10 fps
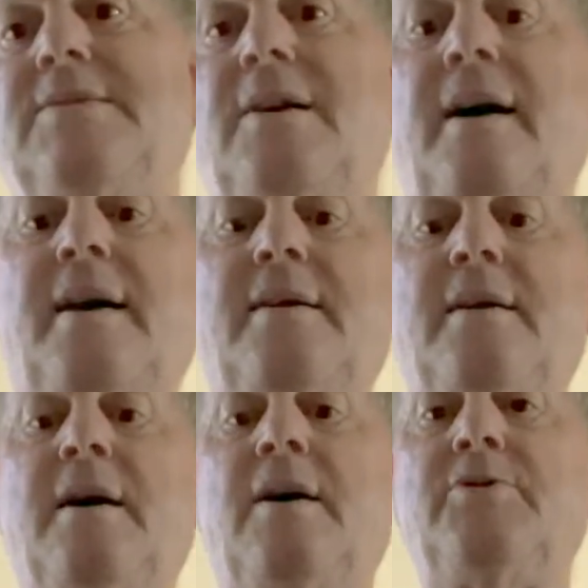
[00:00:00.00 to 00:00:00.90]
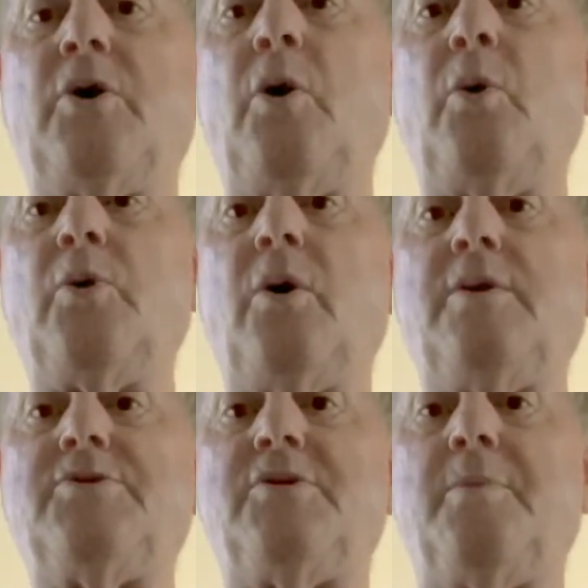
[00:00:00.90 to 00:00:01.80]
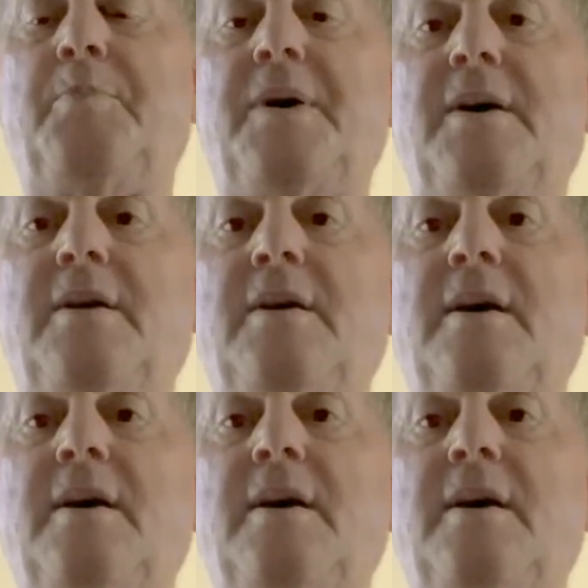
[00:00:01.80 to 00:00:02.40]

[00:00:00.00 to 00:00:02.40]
tight to hold on to the bit,